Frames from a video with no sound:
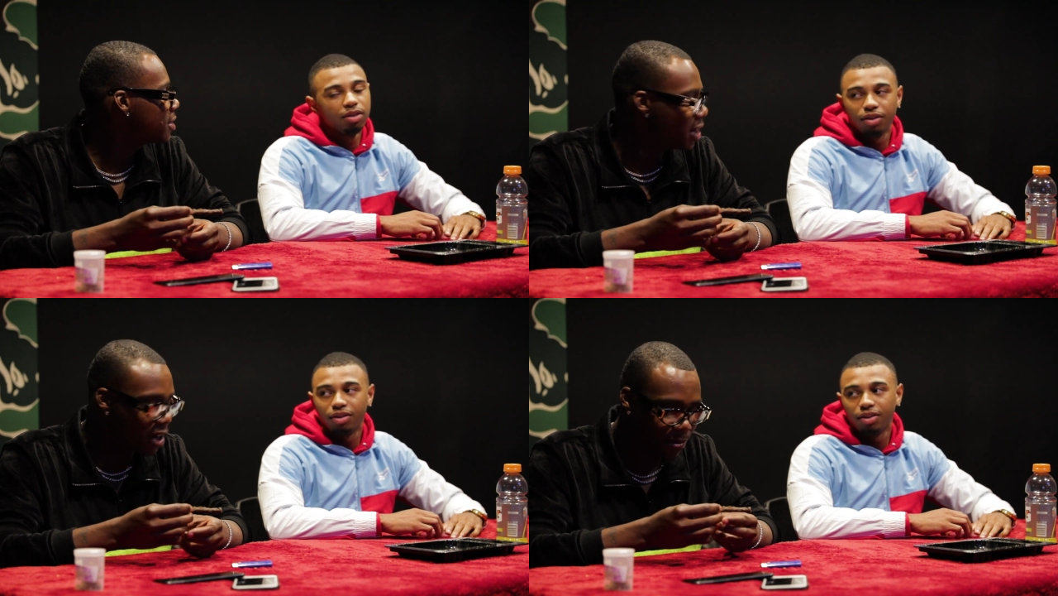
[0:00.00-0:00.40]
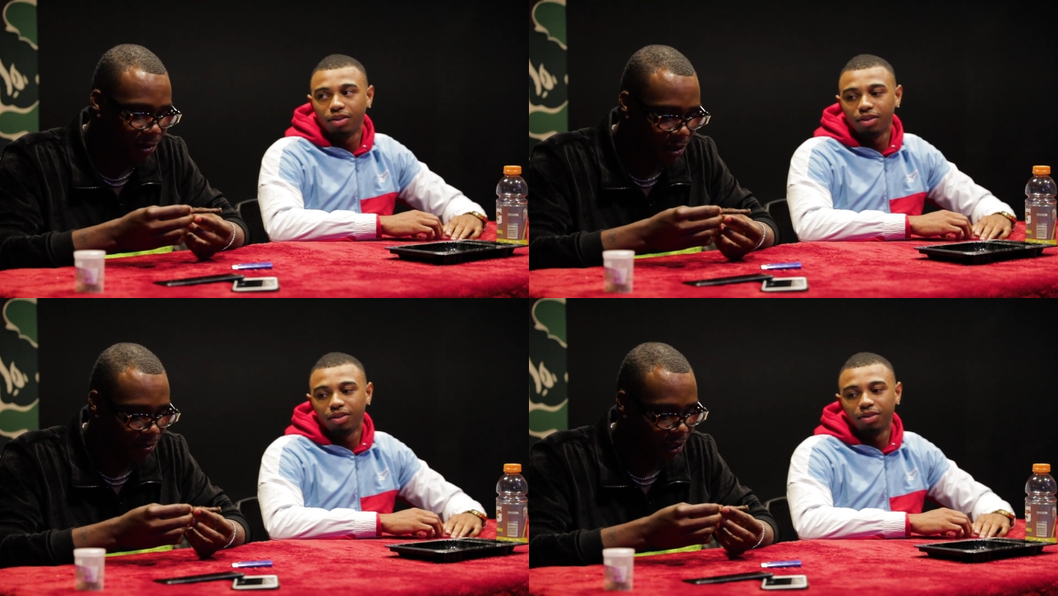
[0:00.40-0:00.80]
Speaker 1: his name
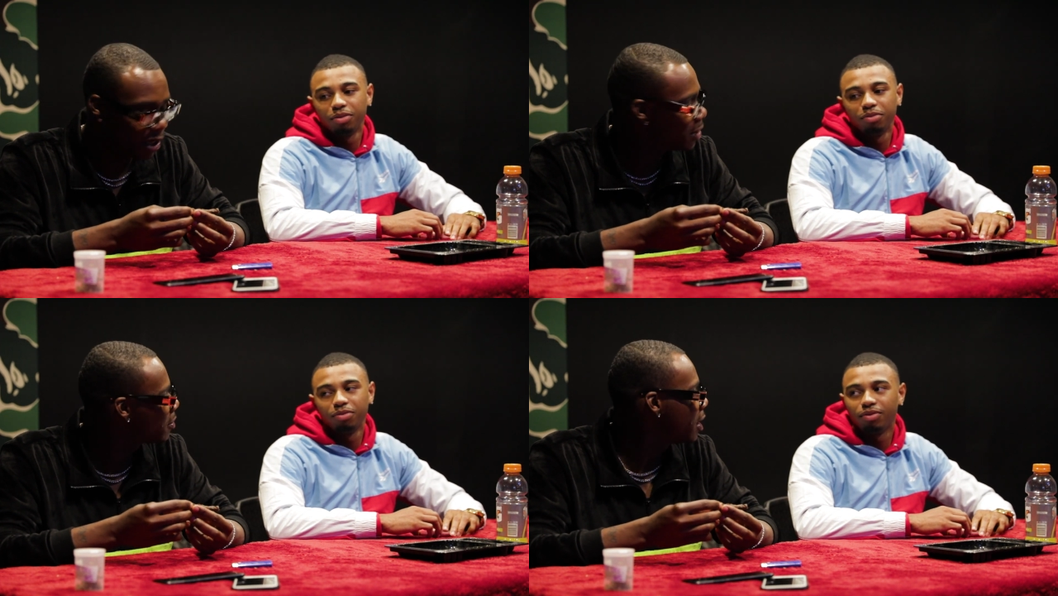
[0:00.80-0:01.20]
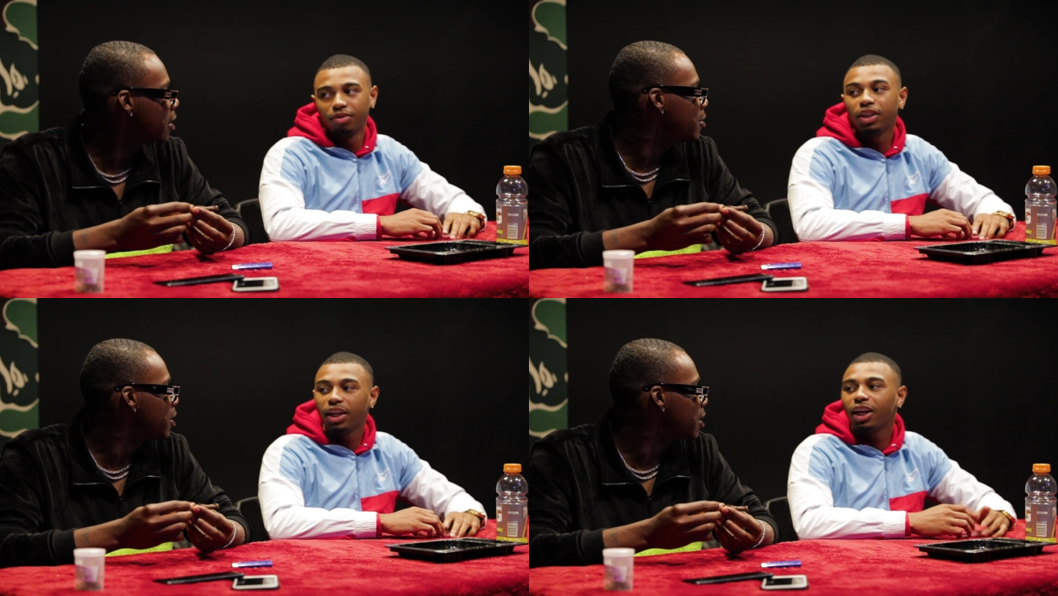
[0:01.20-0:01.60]
in the media
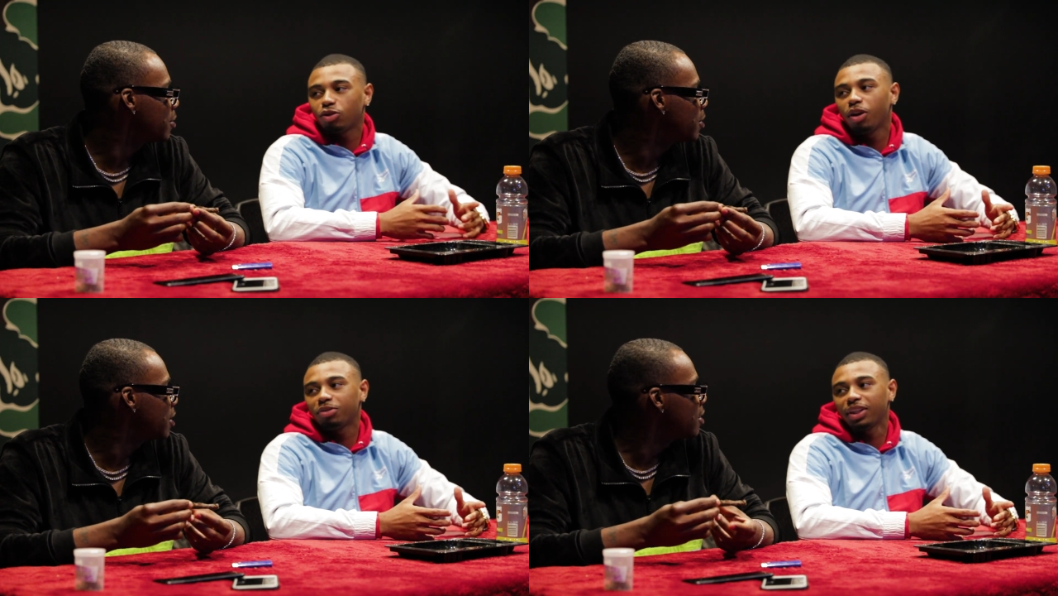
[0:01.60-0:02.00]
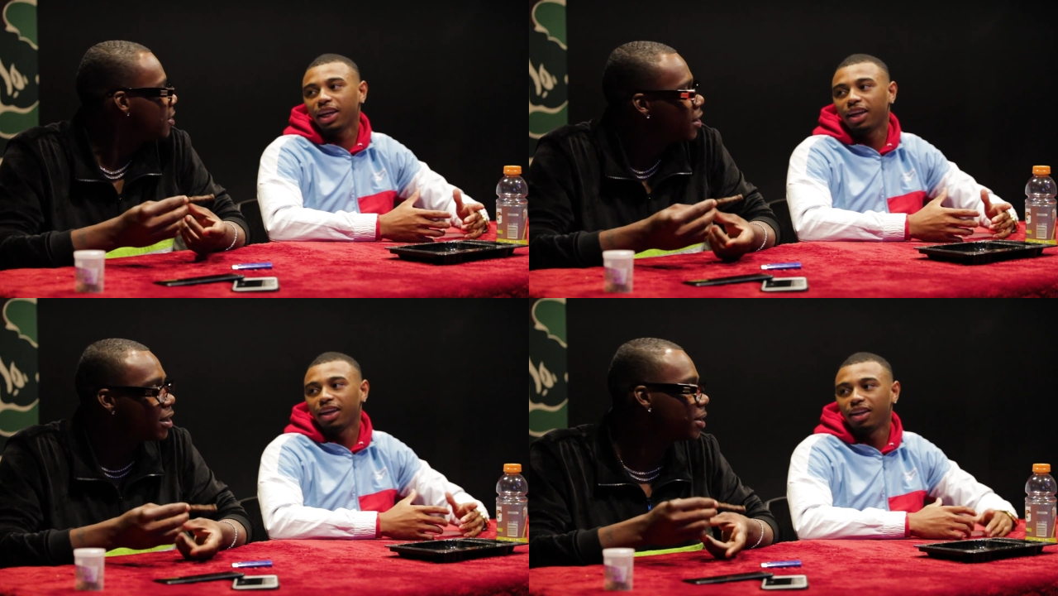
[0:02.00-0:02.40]
right. Quick. Yeah, that's he what I'm
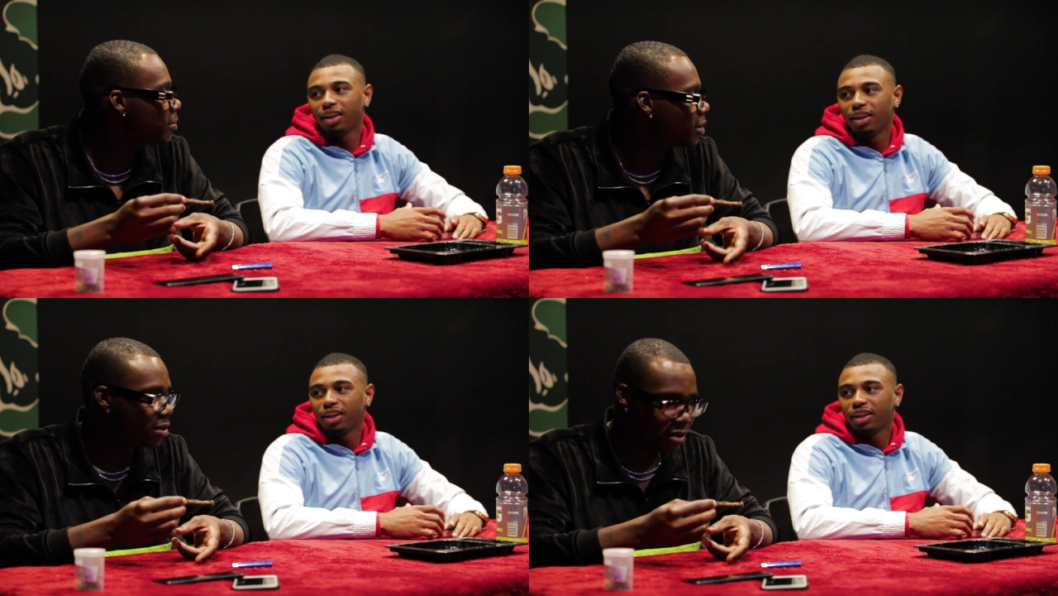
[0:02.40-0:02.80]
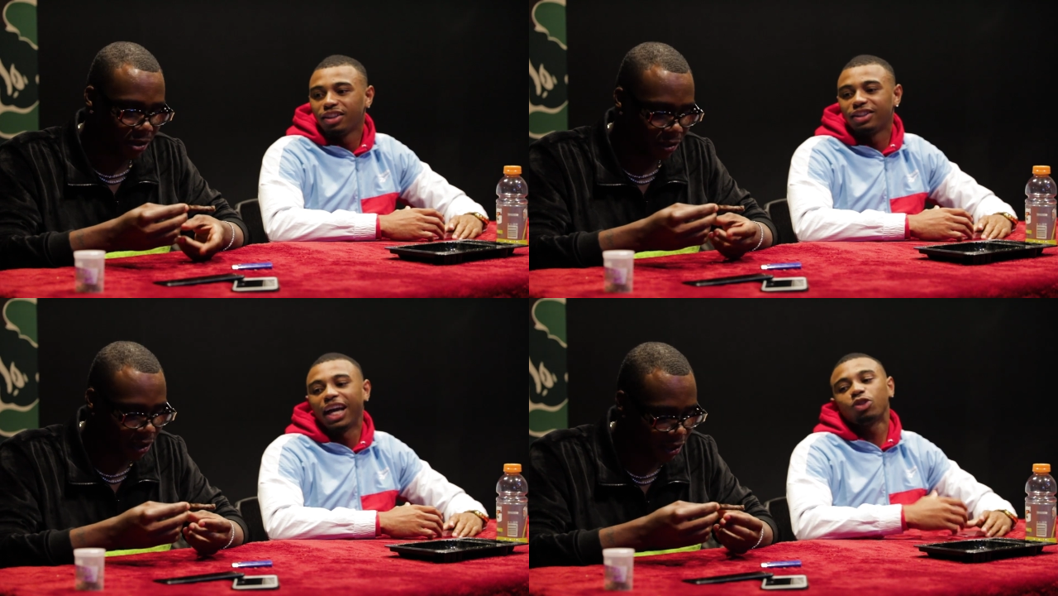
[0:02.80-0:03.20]
saying.
Speaker 2: He
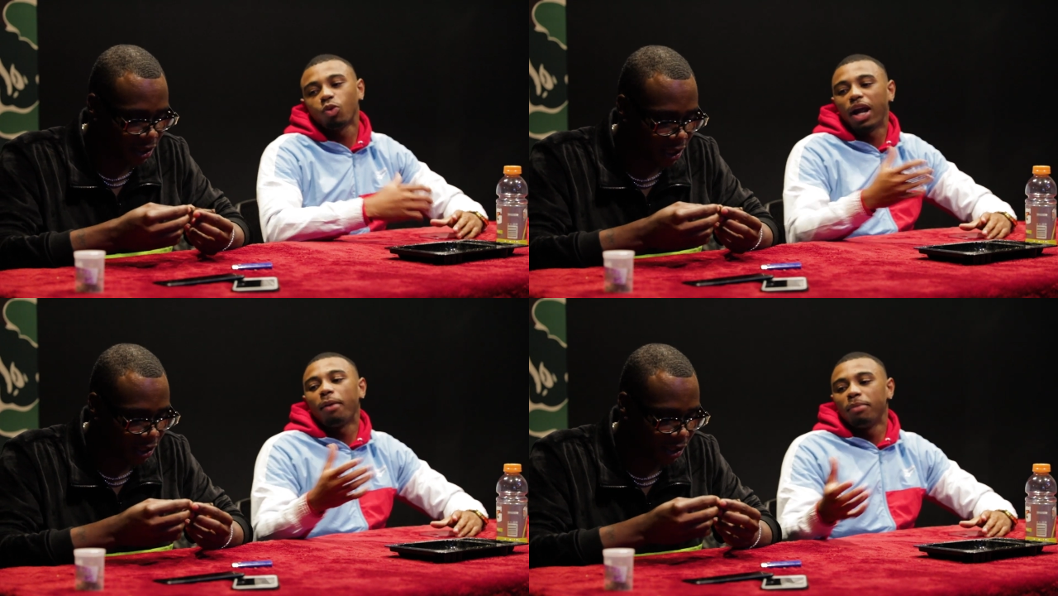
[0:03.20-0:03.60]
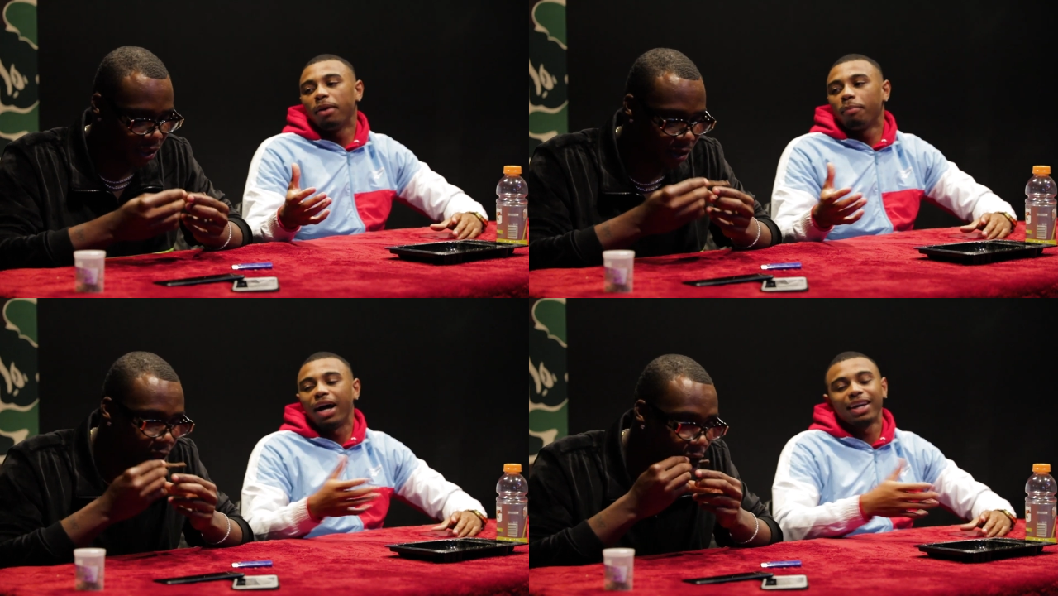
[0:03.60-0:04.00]
wasn't. That's what that I shit.
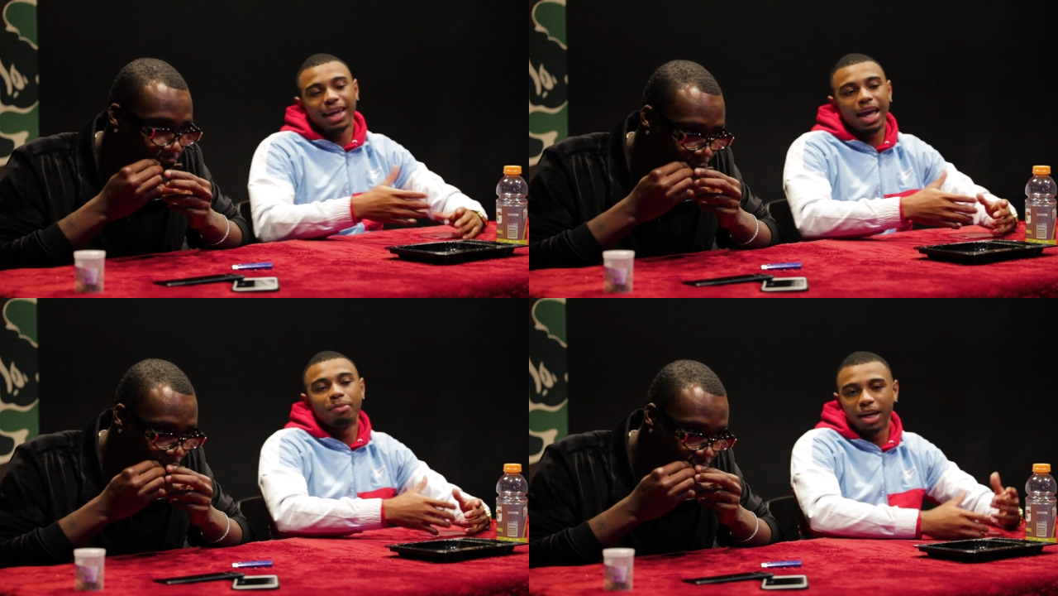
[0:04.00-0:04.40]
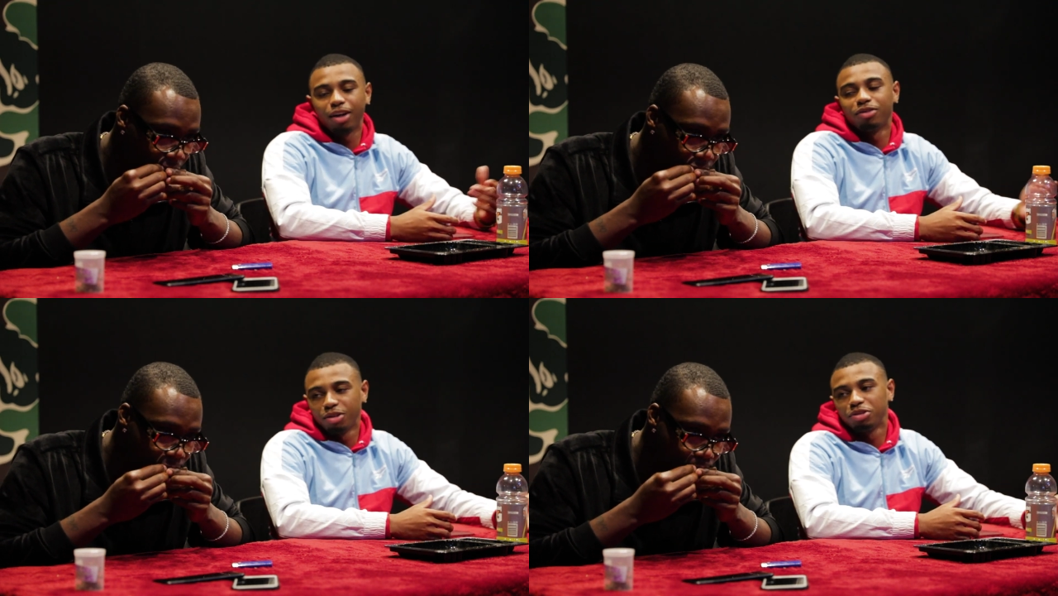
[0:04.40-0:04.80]
meant by game ain't
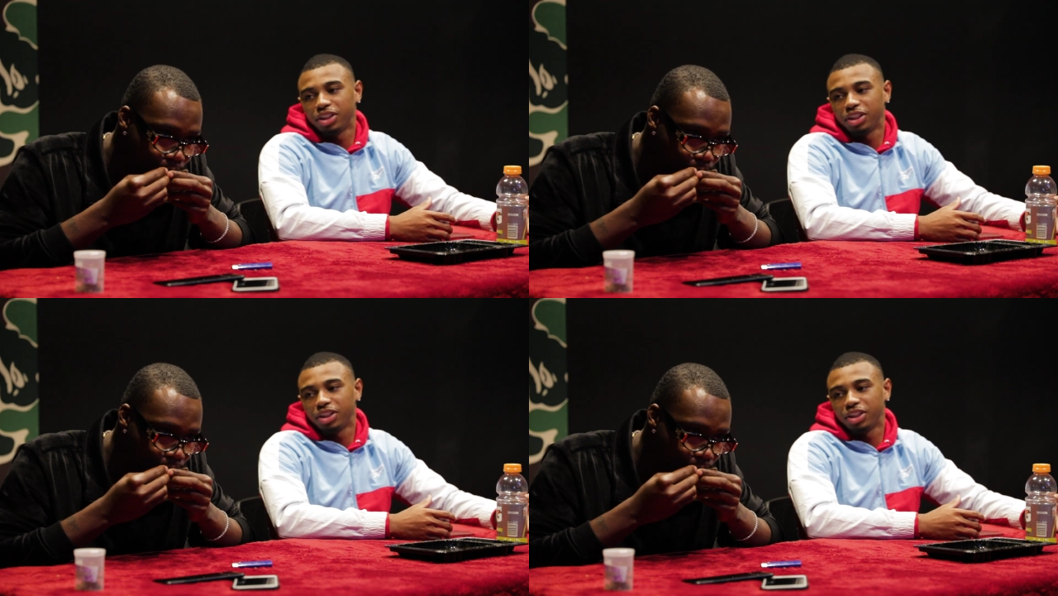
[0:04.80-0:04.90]
gonna do